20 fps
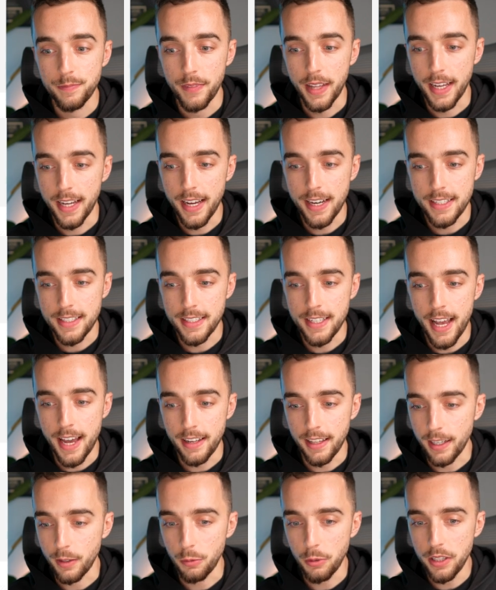Again, it's an
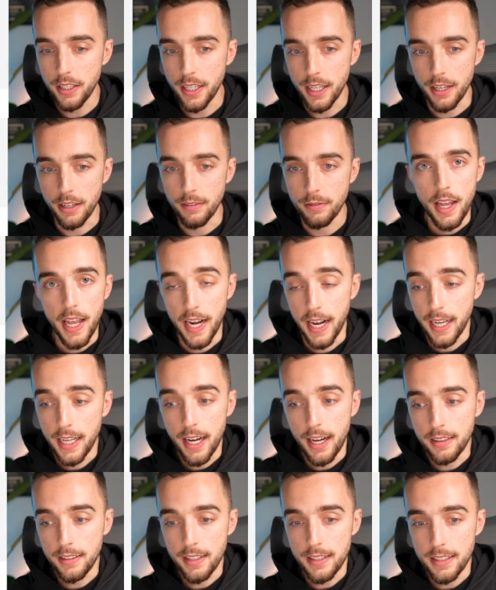ad, like really good. And I
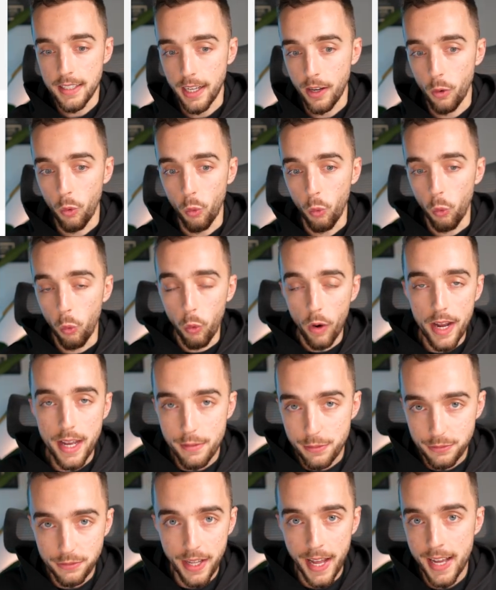got this like way
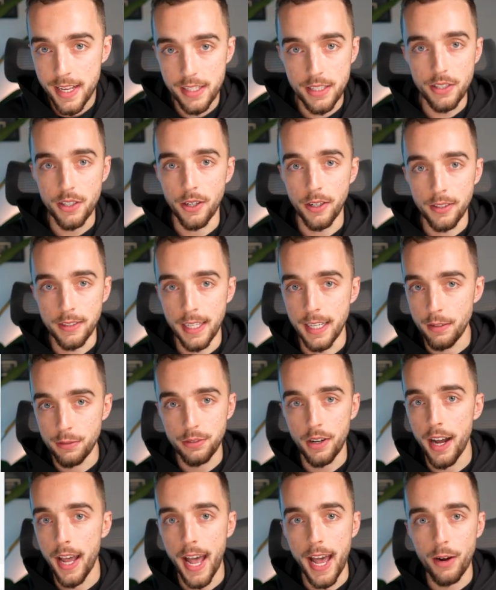faster than
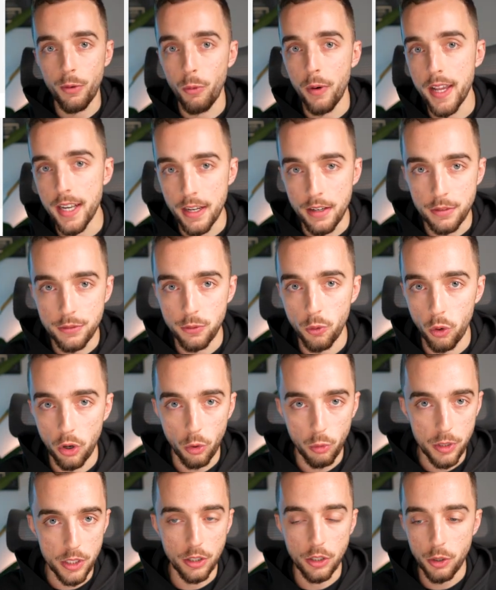if I had waited for a
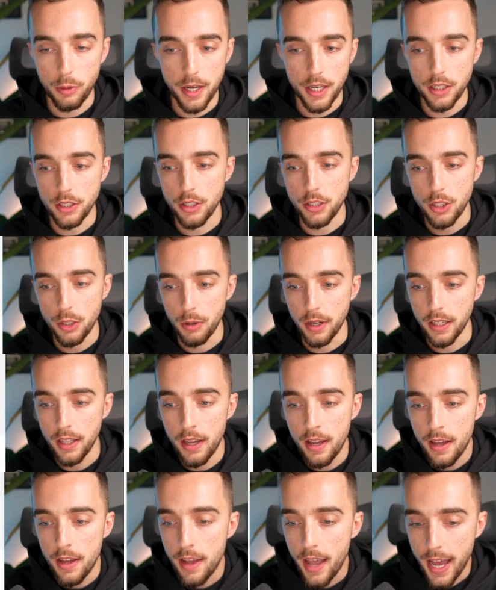real creator to do it.
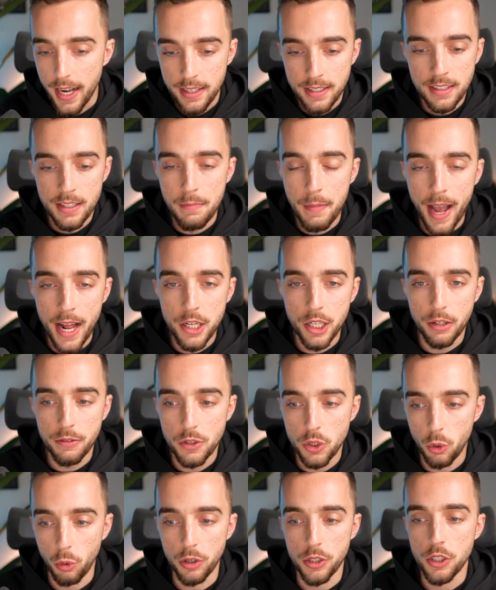And this is the magic of
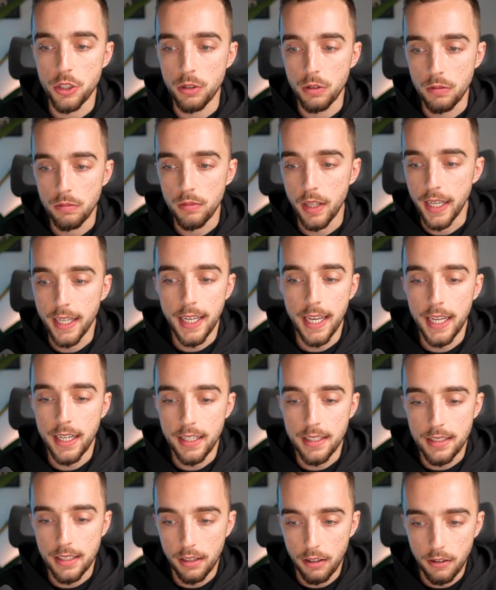Sora 2. Like it
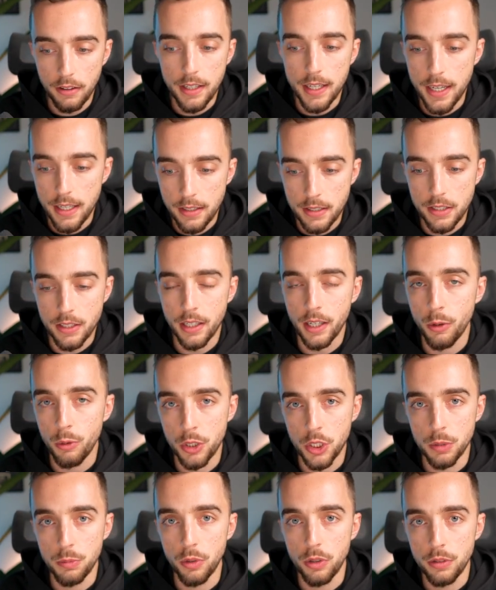is literally
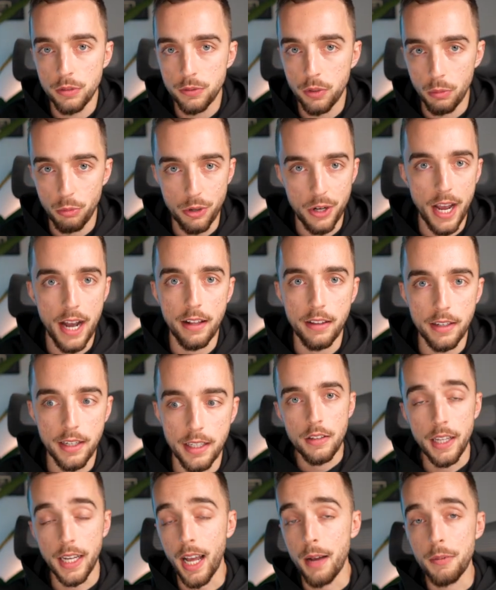indistinguishable from
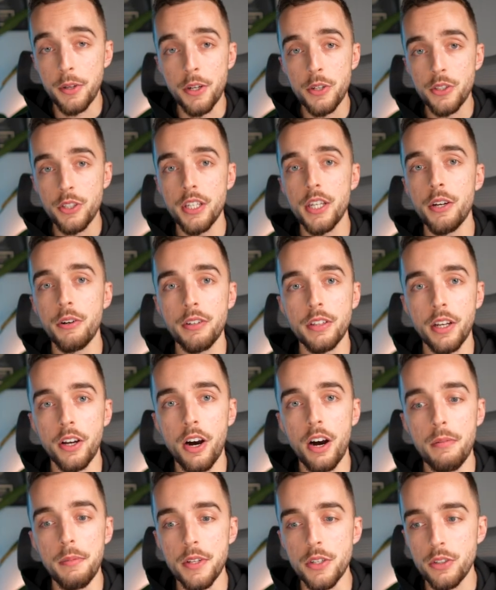reality. Like I'm curious to hear in the
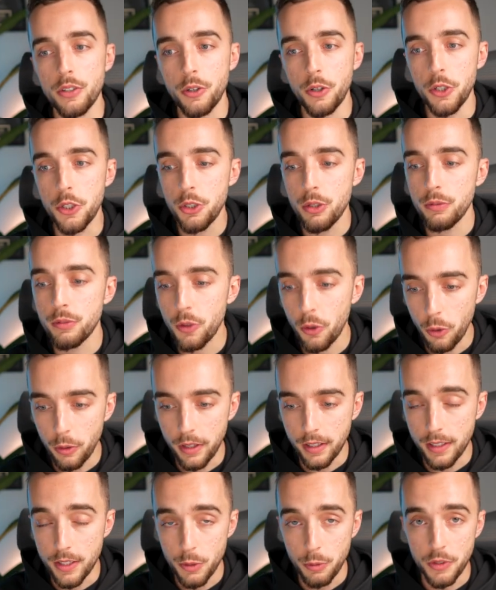comments, could you have told
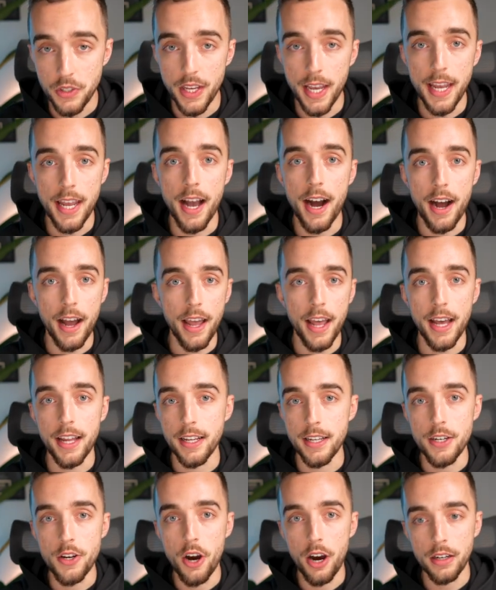that this was AI had
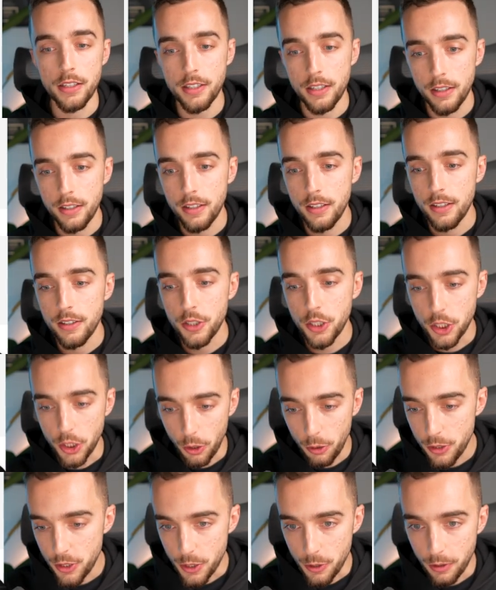I not
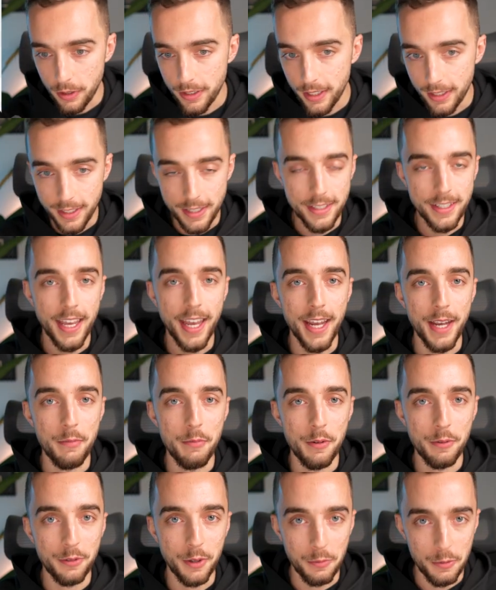shown you that this
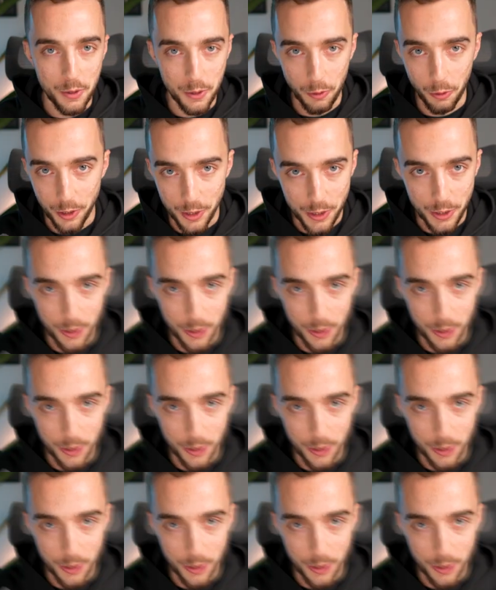came from Sora